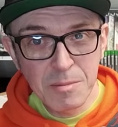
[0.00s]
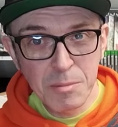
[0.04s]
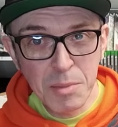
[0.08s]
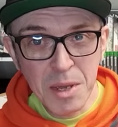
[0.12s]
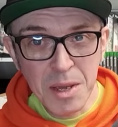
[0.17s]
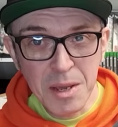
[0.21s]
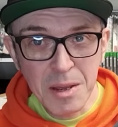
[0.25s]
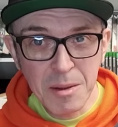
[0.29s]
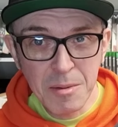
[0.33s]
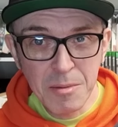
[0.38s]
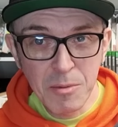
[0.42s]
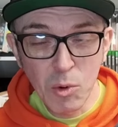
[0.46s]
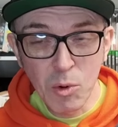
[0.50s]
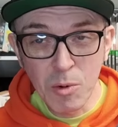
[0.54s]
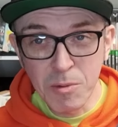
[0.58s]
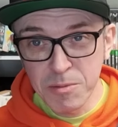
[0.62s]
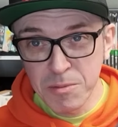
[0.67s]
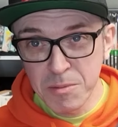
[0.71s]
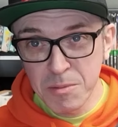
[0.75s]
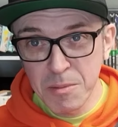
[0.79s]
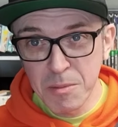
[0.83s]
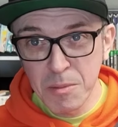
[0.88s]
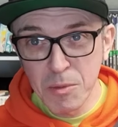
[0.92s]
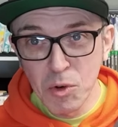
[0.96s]
pick, or
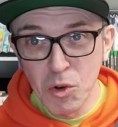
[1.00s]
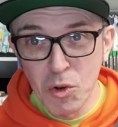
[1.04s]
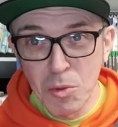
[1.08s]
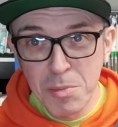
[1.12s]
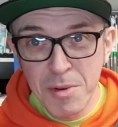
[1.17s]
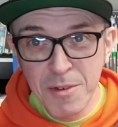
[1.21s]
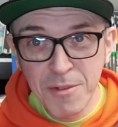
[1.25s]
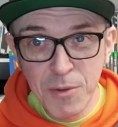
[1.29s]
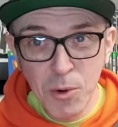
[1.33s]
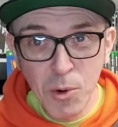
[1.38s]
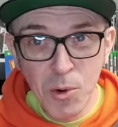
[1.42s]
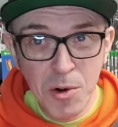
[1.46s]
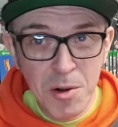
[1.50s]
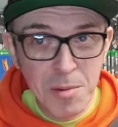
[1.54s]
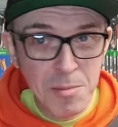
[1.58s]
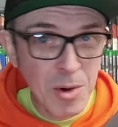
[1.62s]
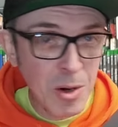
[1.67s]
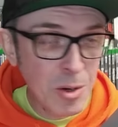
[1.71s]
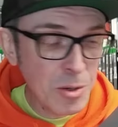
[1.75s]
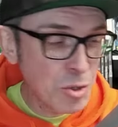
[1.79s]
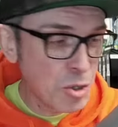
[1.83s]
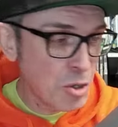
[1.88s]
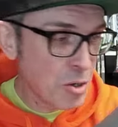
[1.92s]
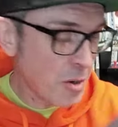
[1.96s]
number 4 in
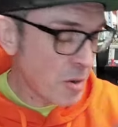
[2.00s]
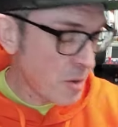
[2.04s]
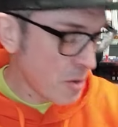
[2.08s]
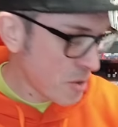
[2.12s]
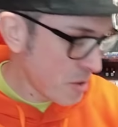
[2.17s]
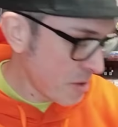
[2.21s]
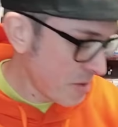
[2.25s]
my chart.